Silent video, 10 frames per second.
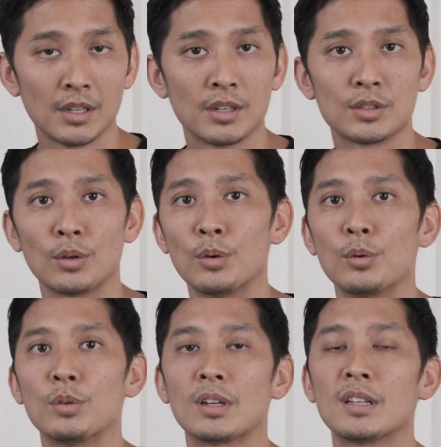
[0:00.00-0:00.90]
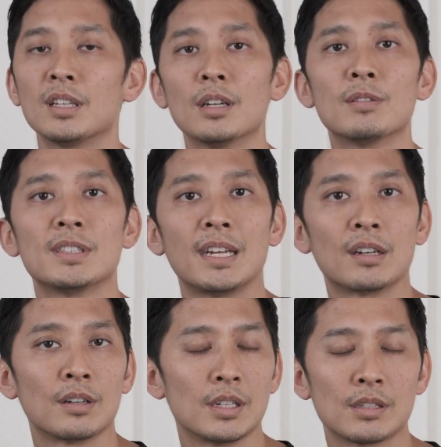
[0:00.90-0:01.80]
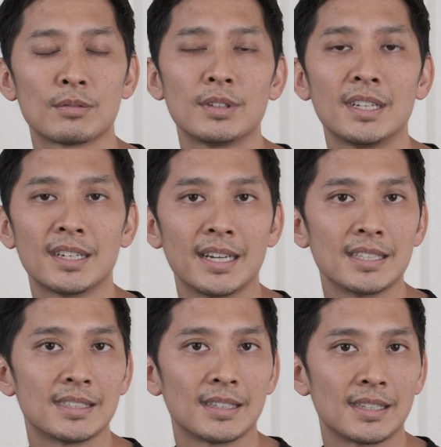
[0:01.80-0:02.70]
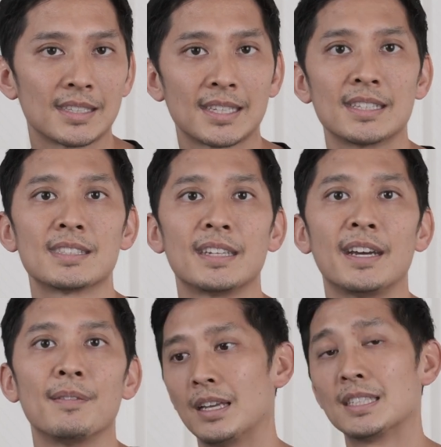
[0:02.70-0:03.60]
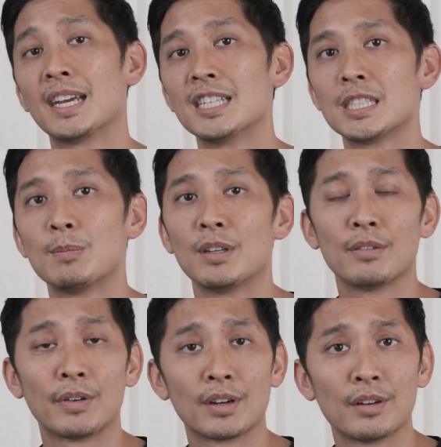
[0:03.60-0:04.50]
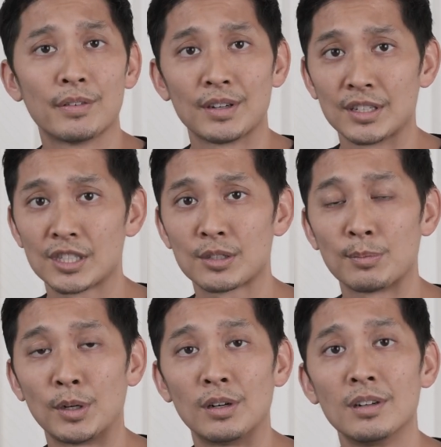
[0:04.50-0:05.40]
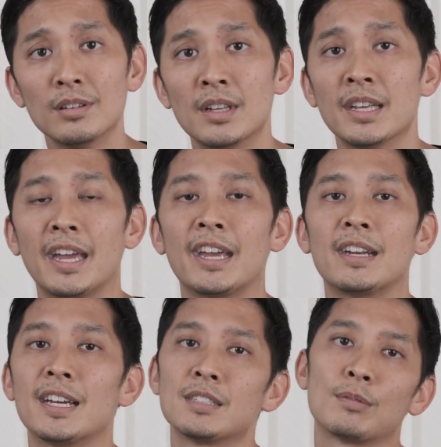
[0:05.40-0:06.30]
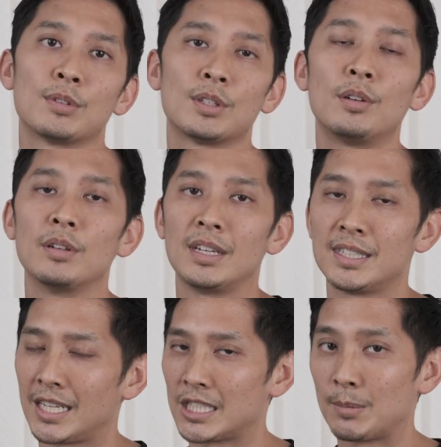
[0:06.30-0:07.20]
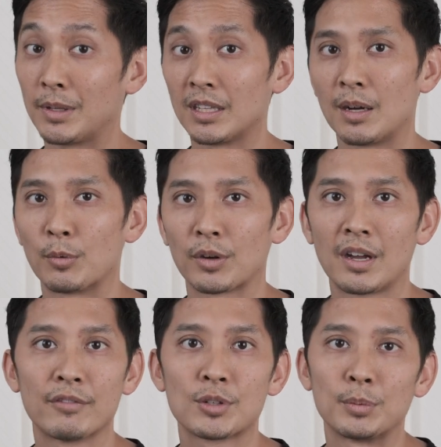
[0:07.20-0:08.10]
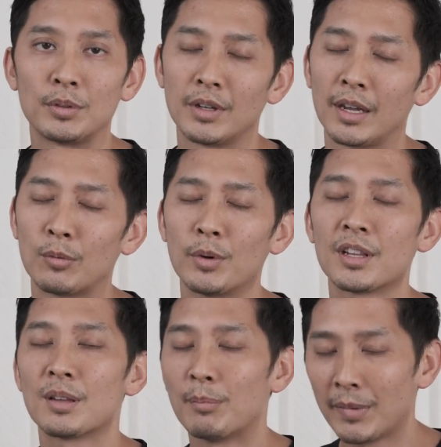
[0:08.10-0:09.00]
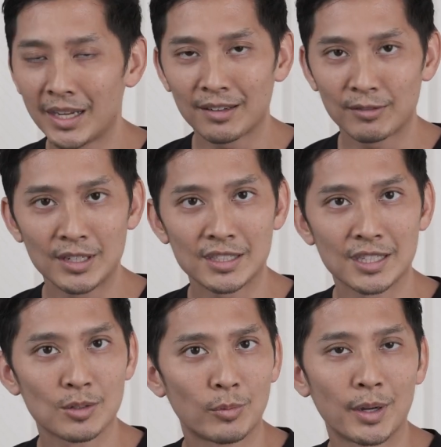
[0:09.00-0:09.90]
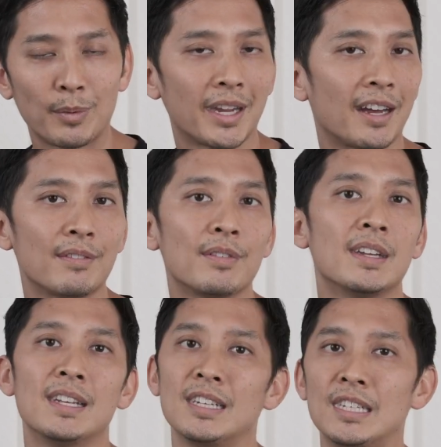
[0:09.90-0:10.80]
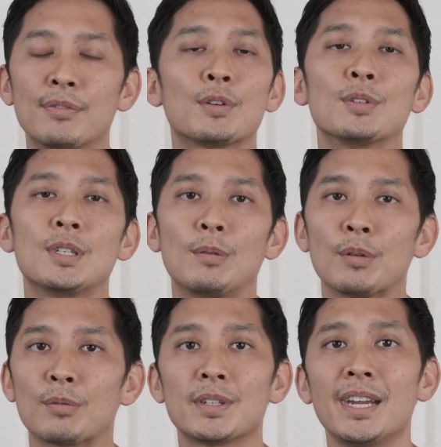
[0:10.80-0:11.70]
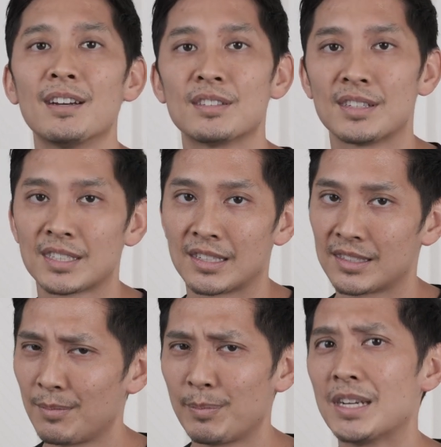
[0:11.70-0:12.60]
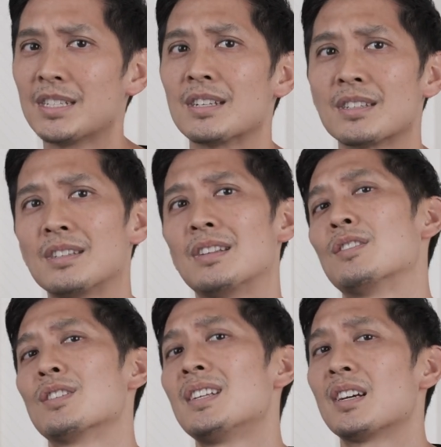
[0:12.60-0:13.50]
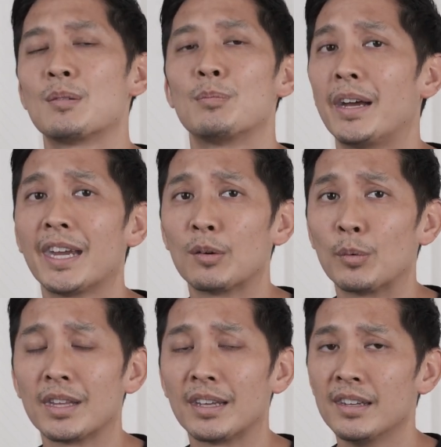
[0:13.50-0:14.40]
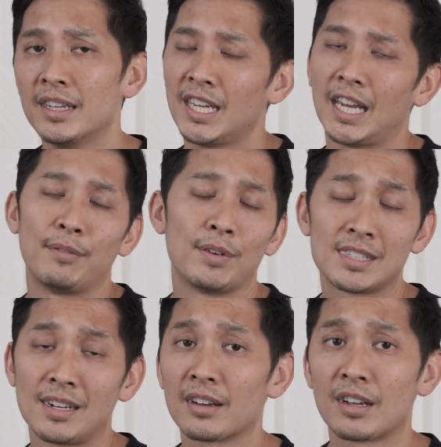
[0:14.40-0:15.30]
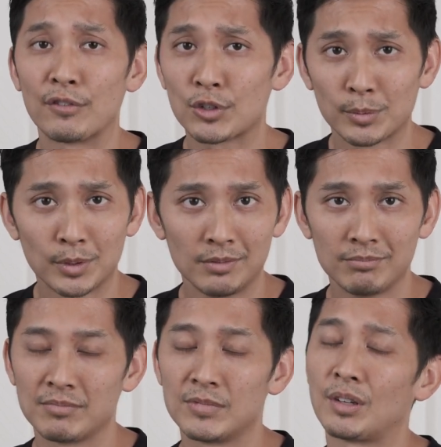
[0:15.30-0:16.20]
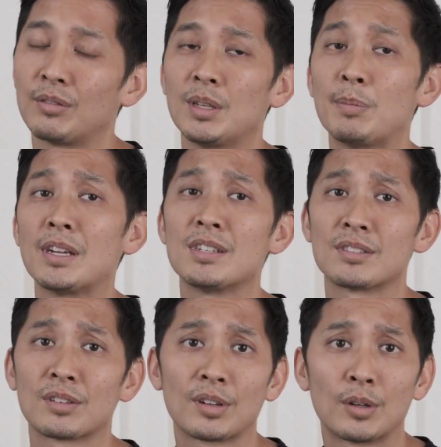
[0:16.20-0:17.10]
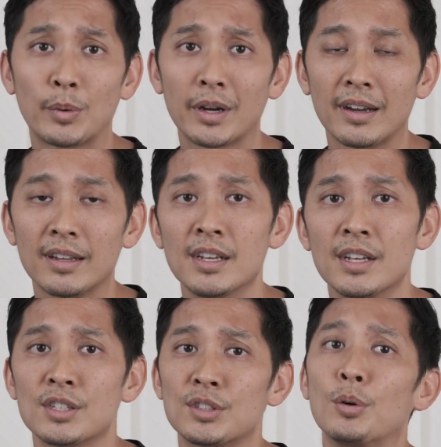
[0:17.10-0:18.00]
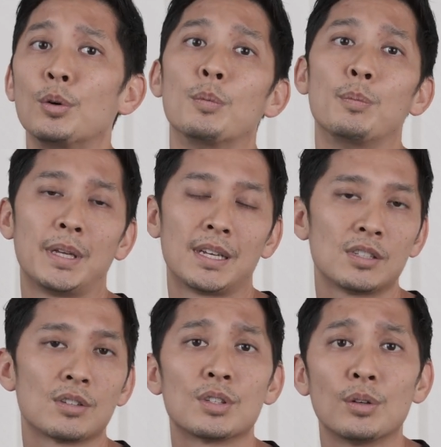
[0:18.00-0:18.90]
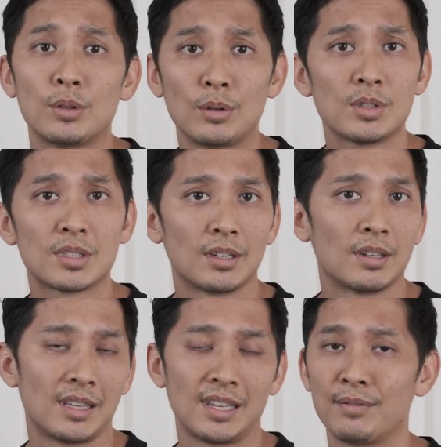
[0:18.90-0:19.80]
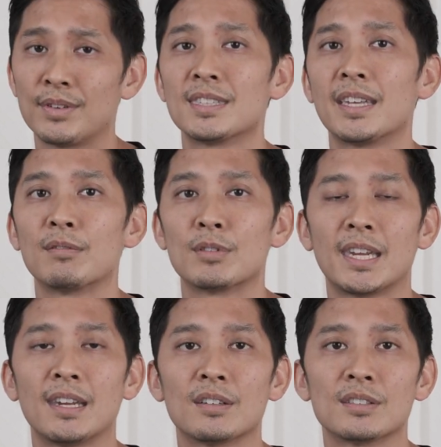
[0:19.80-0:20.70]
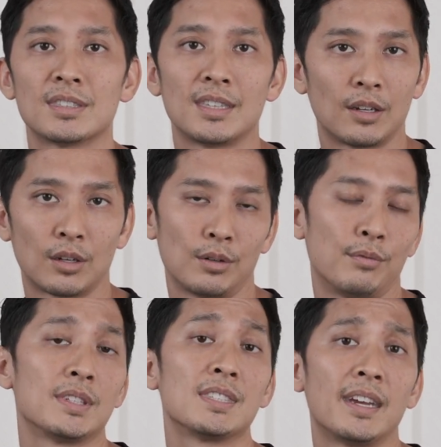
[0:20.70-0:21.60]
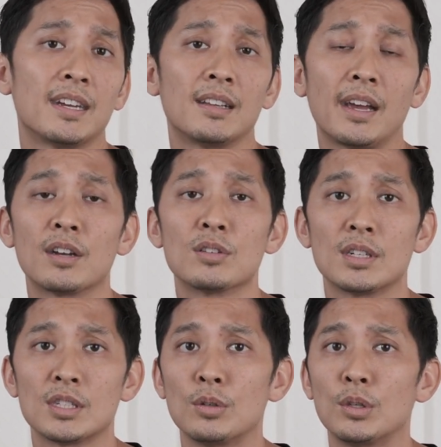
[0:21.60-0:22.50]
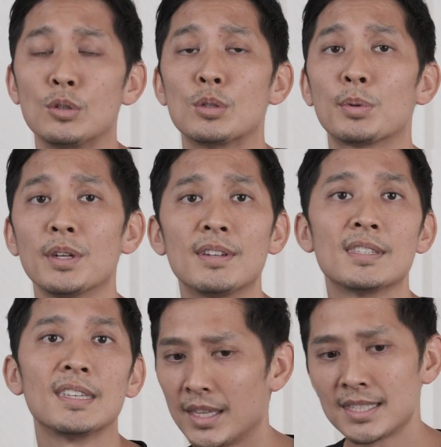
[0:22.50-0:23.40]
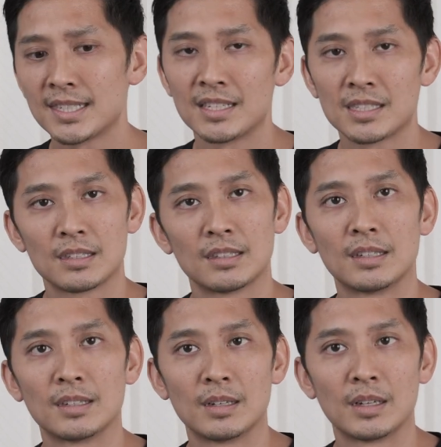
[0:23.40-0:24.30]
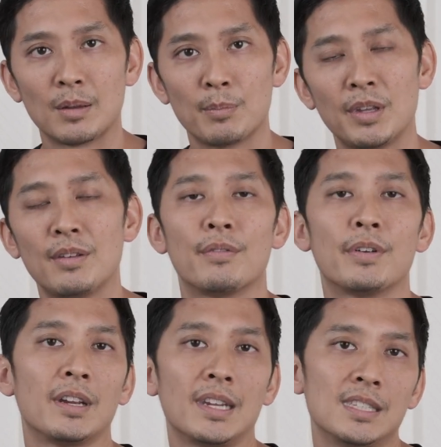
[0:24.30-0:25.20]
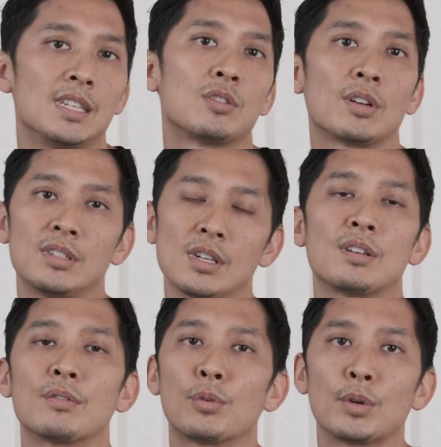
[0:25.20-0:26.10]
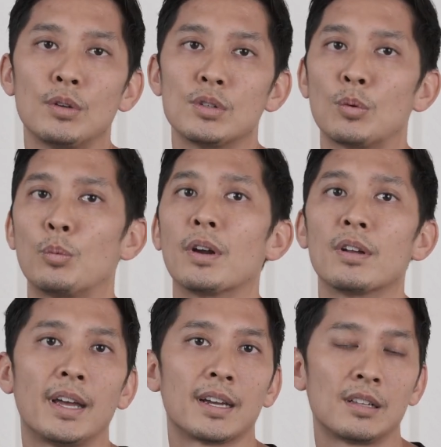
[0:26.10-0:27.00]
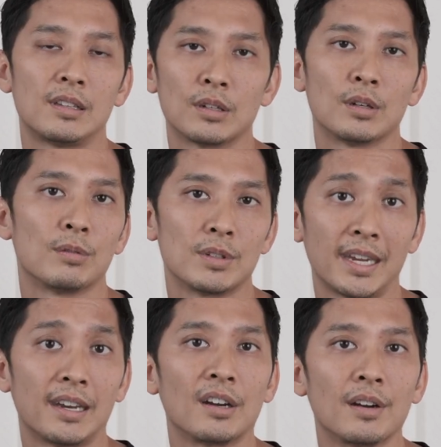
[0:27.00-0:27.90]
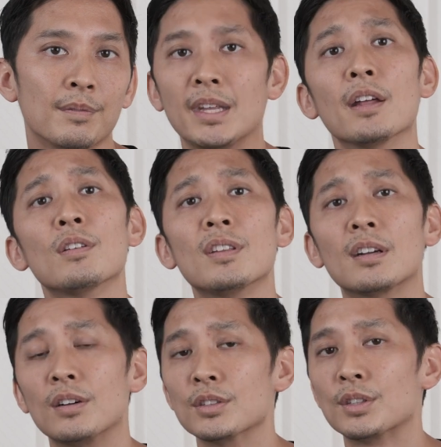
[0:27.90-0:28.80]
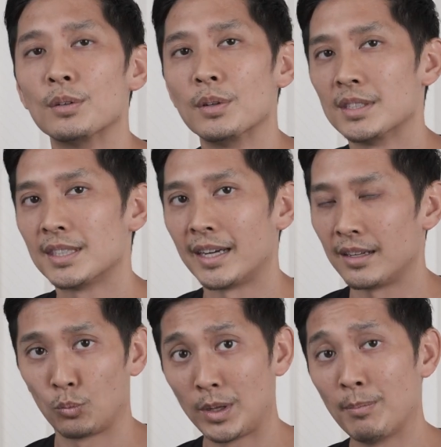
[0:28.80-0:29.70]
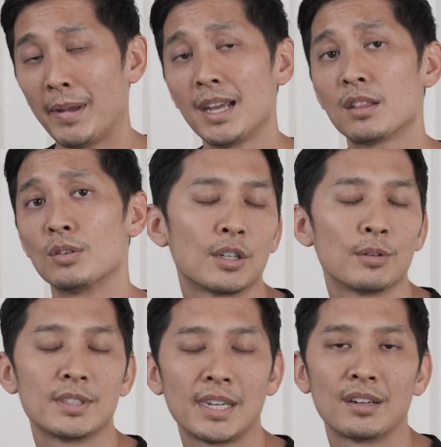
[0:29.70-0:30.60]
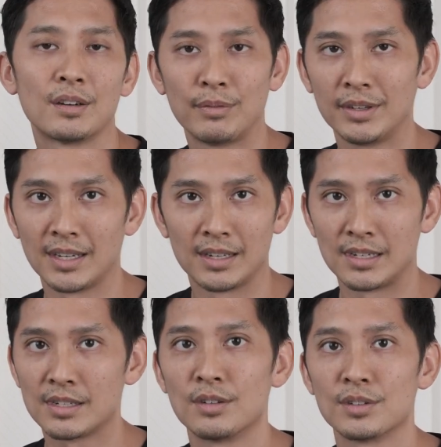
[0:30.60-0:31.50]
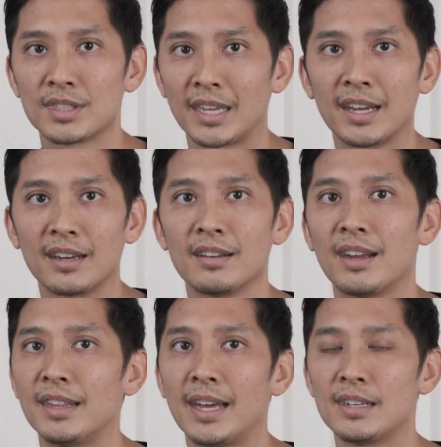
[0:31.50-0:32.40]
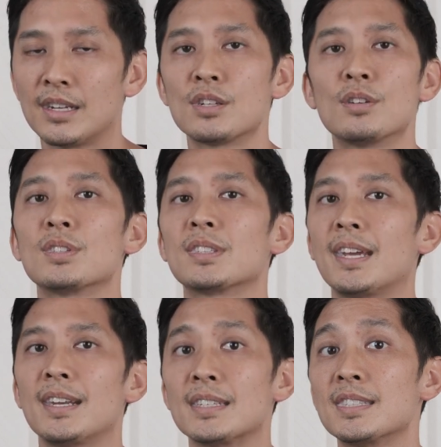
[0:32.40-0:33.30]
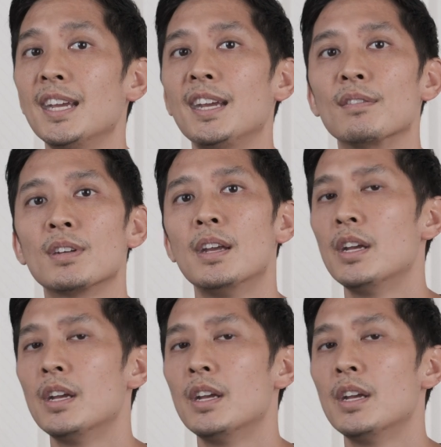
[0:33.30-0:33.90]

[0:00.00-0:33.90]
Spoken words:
So the clear retainer is really nice in the sense that it tends to be very, very small, and as a result it tends to be a lot more comfortable. And one of the main reasons why we have difficulty with retainers is because some patients, they're just not compliant with it. And if it's not comfortable, generally patients aren't going to wear it. So because you're so used to the Invisalign retainers or Invisalign aligners that you used previously, this tends to be a very easy transition for you to wear that clear retainer. The other thing also is that we make those clear retainer via a digital scan, and that digital scan is saved.